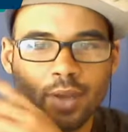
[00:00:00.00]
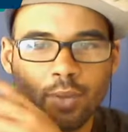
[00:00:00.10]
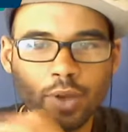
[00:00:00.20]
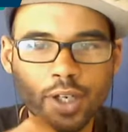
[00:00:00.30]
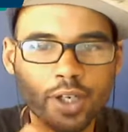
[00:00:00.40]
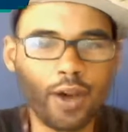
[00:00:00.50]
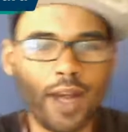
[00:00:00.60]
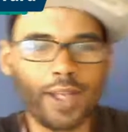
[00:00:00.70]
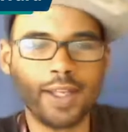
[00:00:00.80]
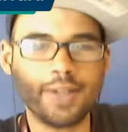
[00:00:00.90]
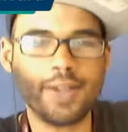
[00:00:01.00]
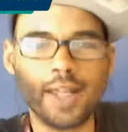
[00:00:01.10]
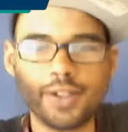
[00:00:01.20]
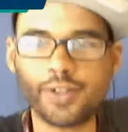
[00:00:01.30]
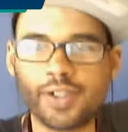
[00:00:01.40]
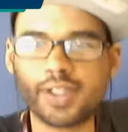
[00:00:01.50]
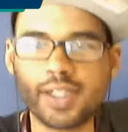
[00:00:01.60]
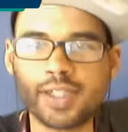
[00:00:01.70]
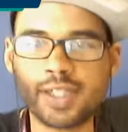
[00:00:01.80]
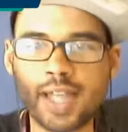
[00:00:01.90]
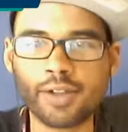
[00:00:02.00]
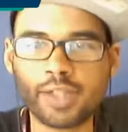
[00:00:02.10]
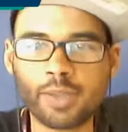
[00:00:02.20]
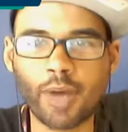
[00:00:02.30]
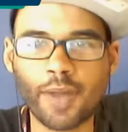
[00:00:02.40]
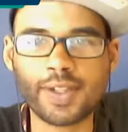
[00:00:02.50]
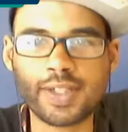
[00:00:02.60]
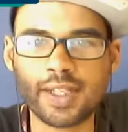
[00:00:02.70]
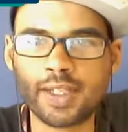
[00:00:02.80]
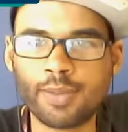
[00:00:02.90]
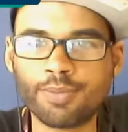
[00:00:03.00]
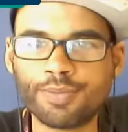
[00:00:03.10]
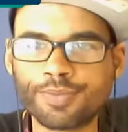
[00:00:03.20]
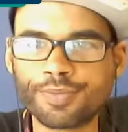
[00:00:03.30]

we're going to go ahead and get that as soon as it's announced by the team.